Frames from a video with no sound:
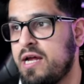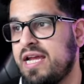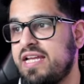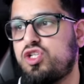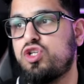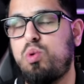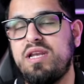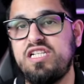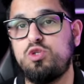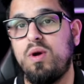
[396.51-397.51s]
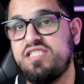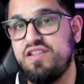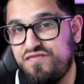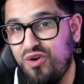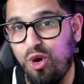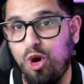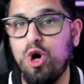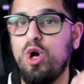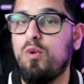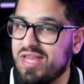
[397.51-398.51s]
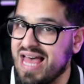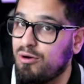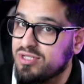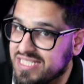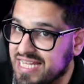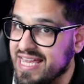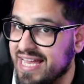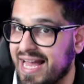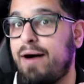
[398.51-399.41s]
into 2024 without seeing